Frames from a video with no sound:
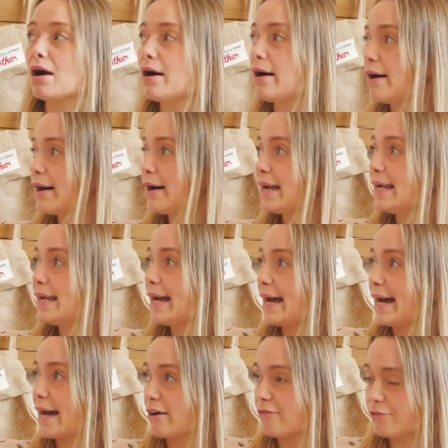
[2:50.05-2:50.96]
I
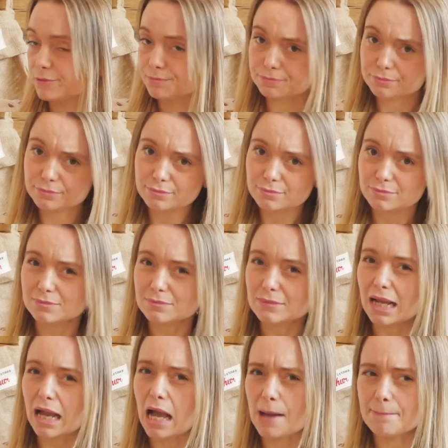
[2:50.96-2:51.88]
have
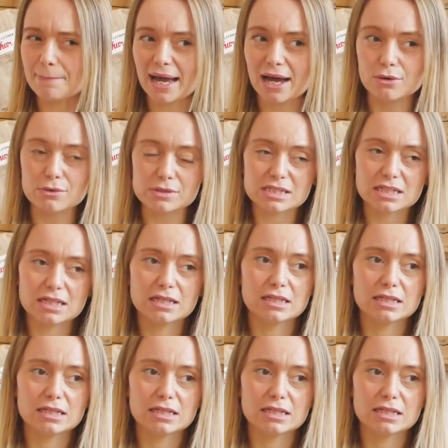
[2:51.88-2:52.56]
about